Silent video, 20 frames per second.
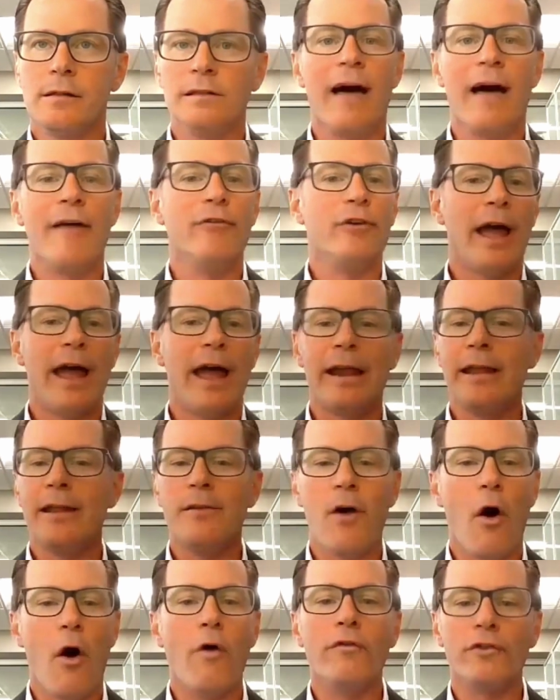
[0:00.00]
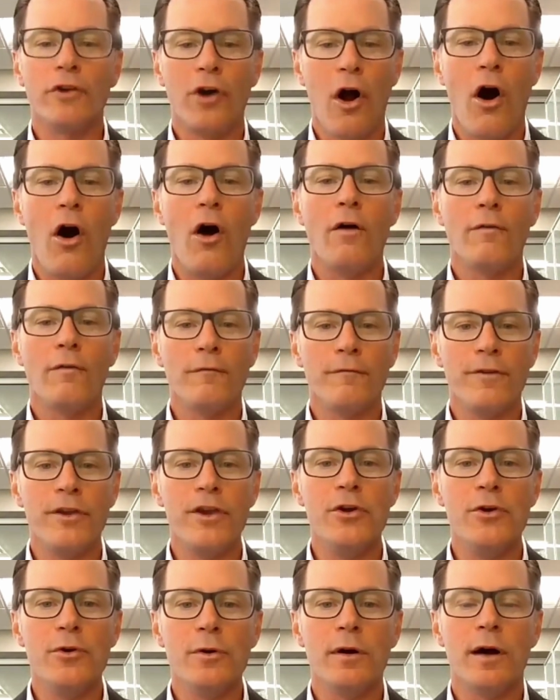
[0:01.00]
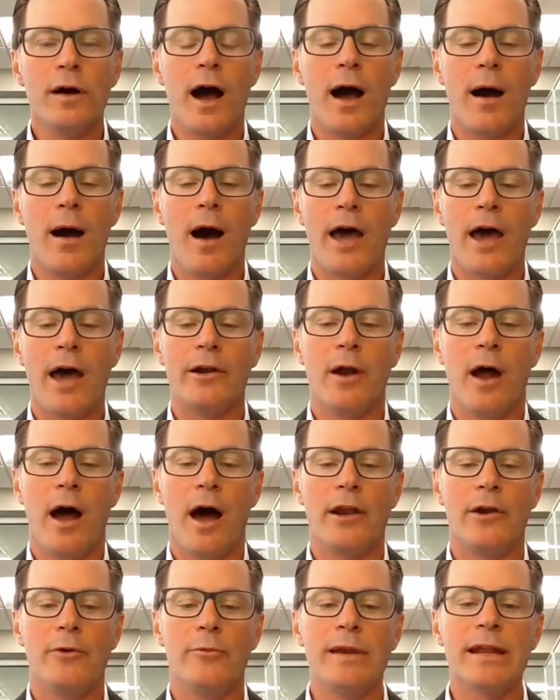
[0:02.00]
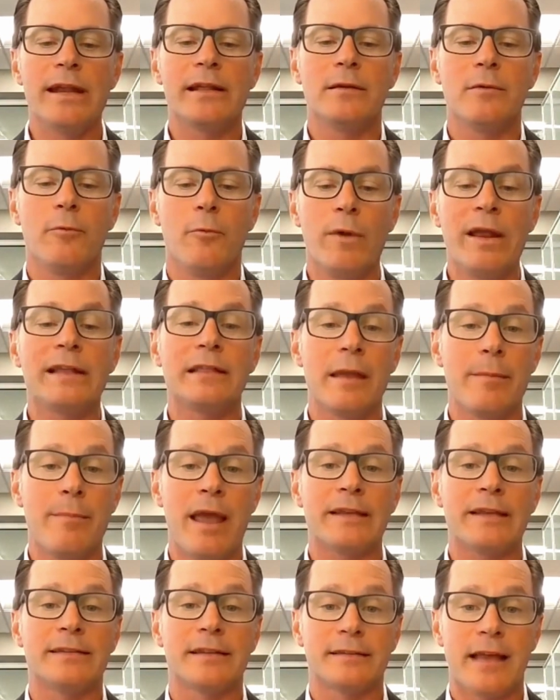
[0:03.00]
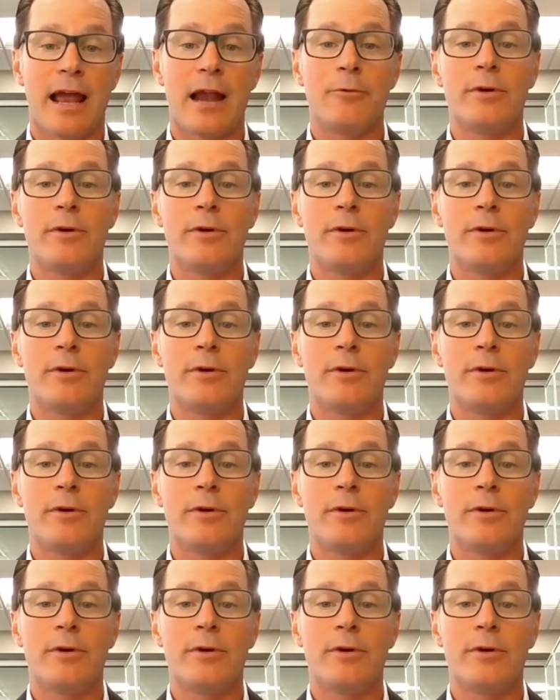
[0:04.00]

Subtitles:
level-headed overall view. On a weekly basis,